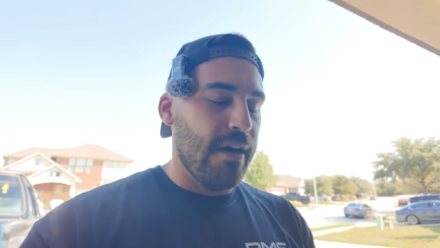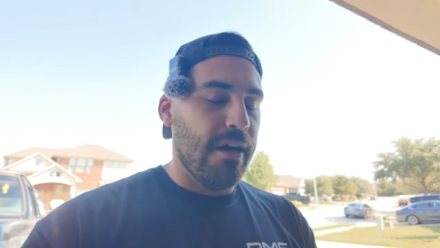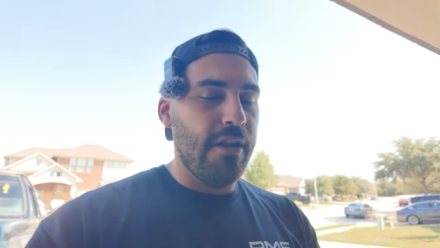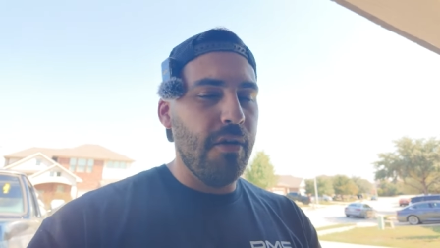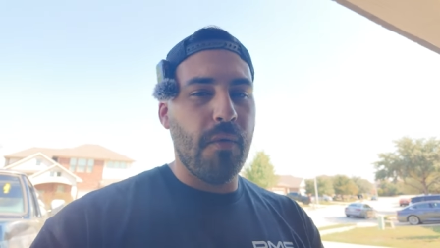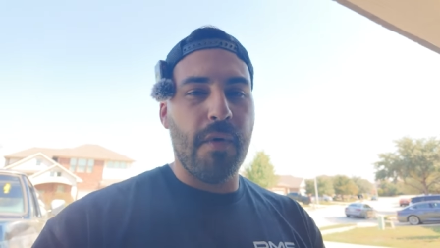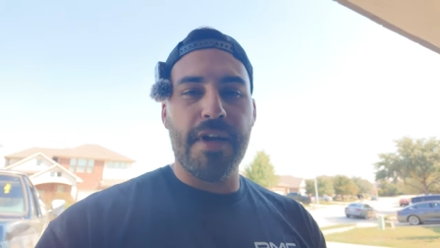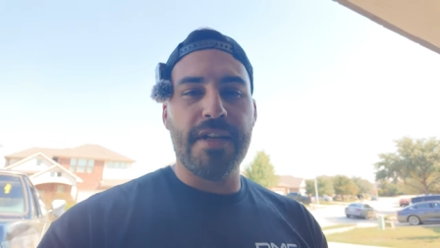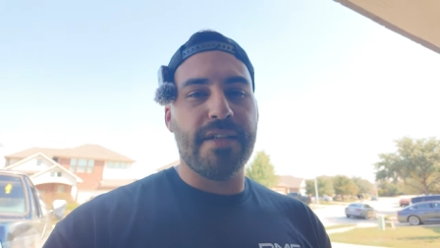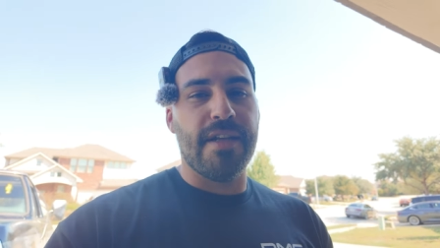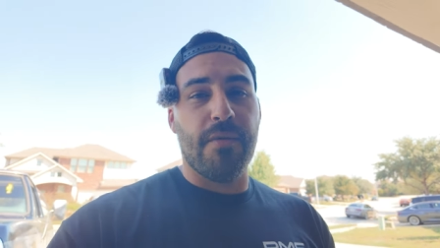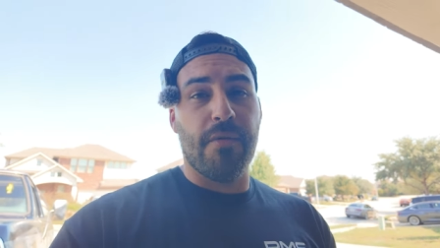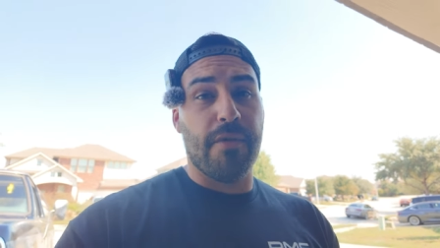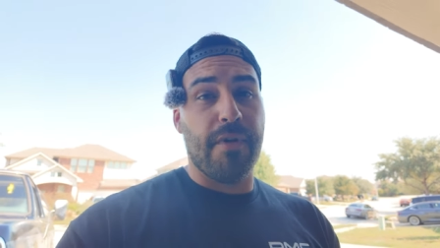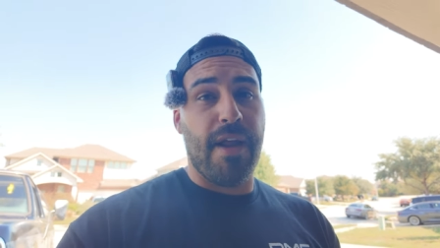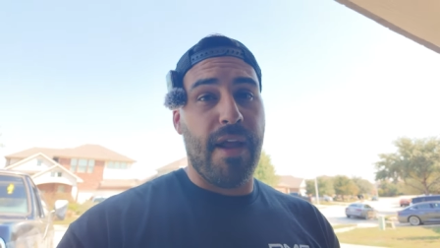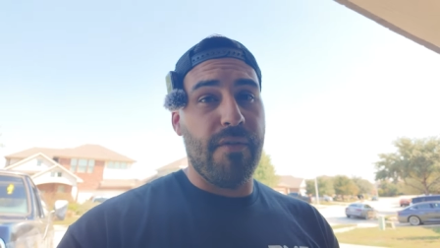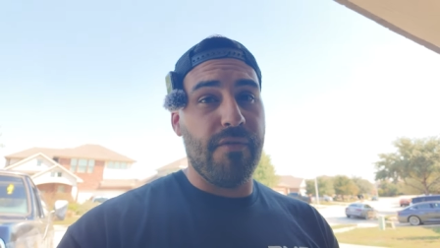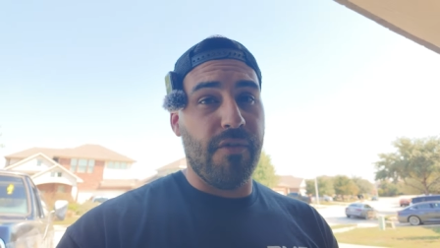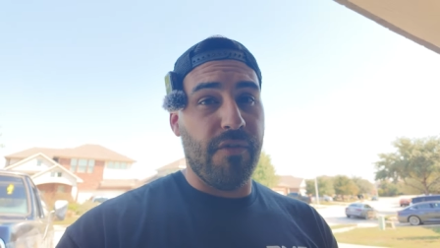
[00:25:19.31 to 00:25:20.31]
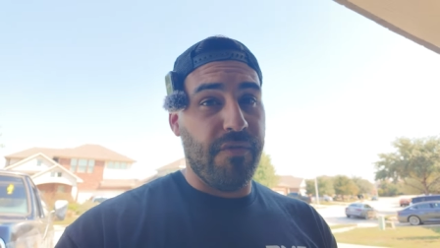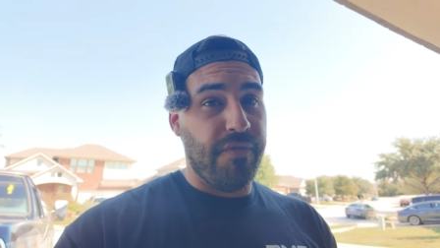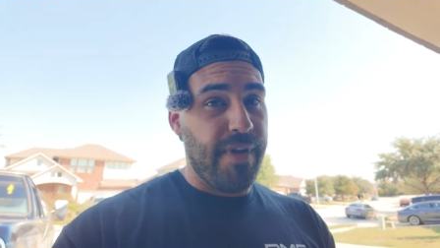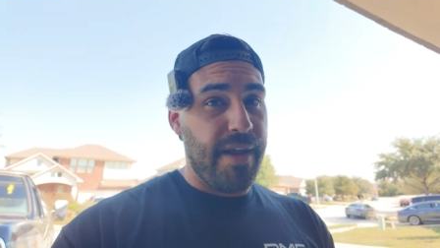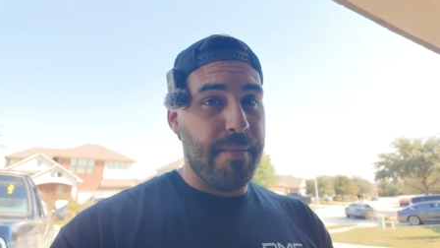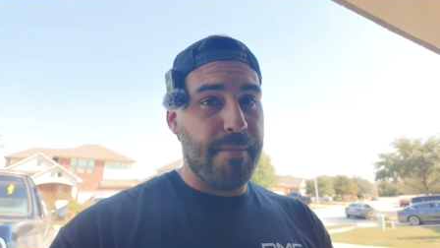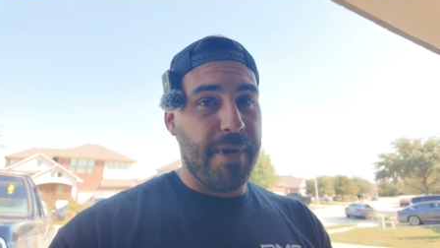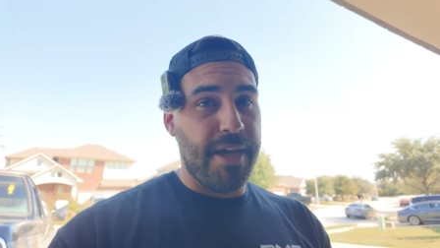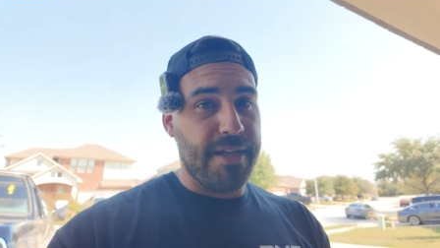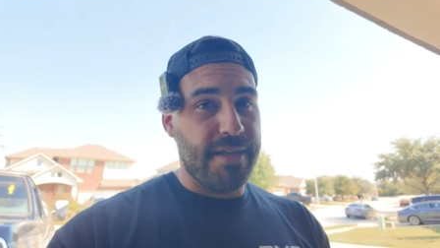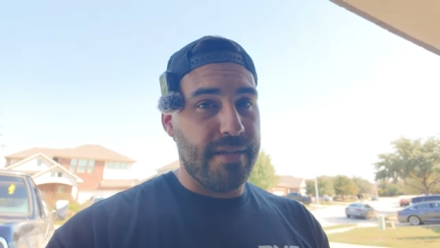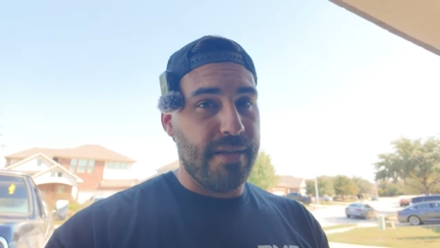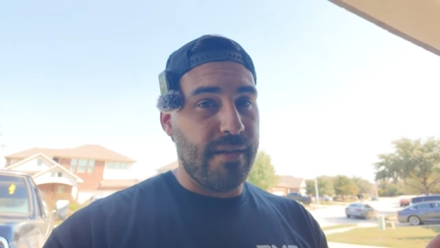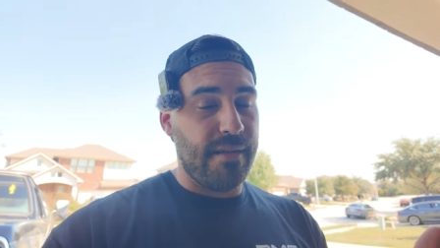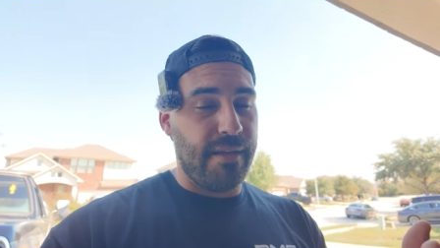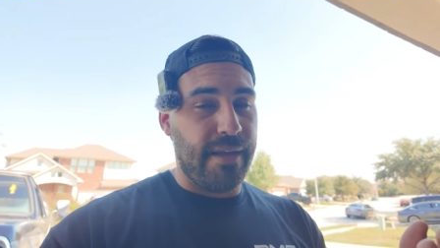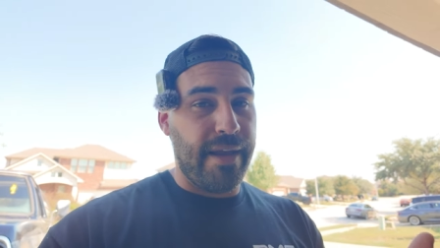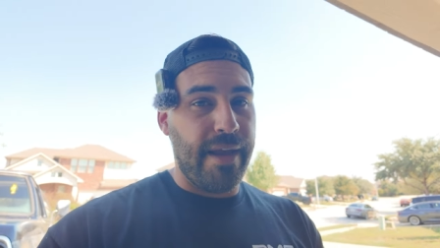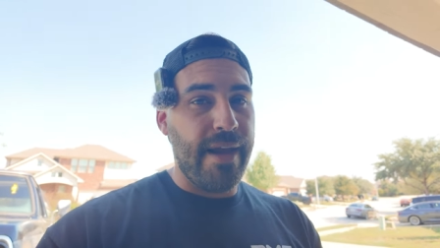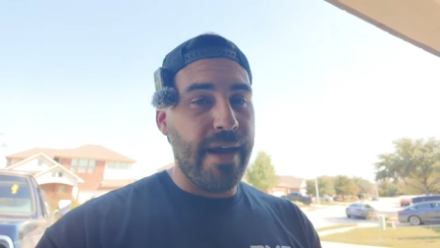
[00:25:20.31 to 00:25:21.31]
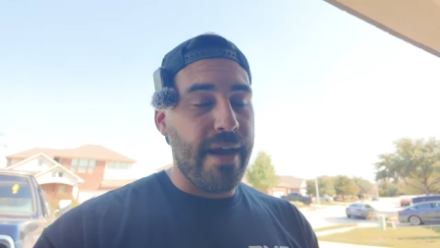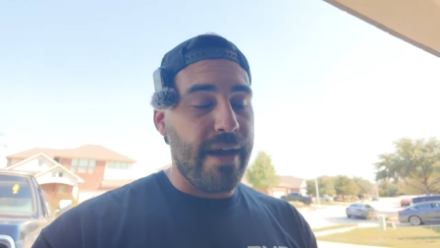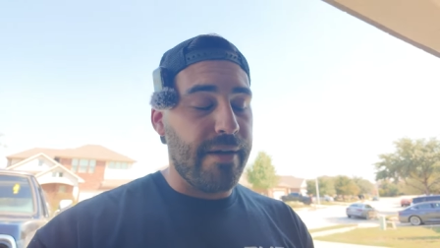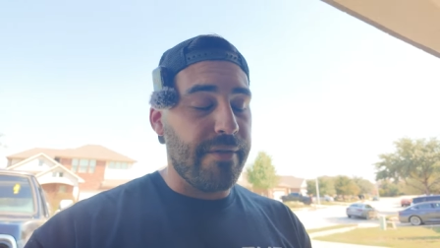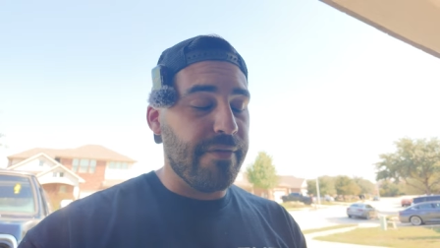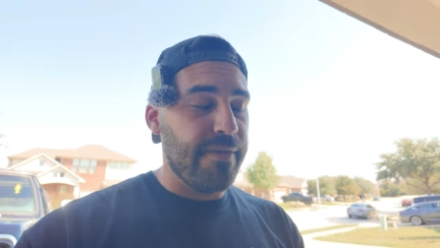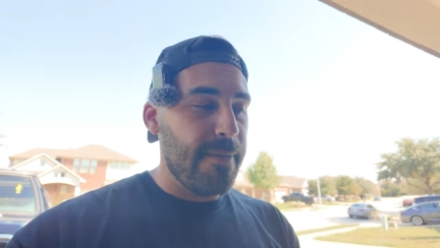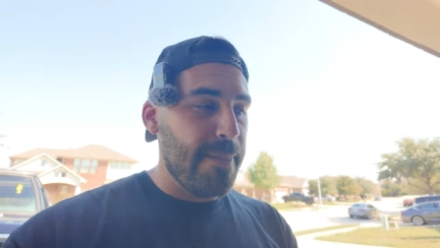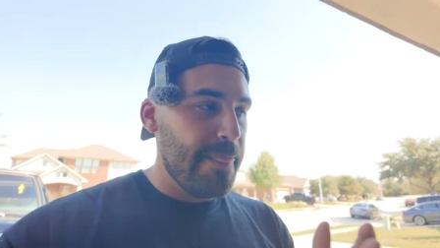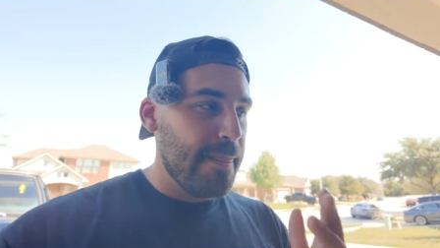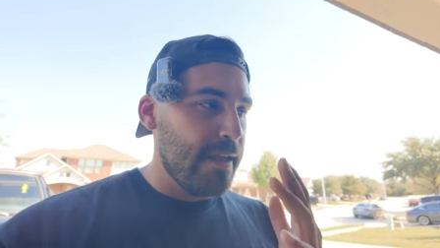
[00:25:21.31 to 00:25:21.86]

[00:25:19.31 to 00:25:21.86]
Otherwise, they wouldn't have the fan base that they have.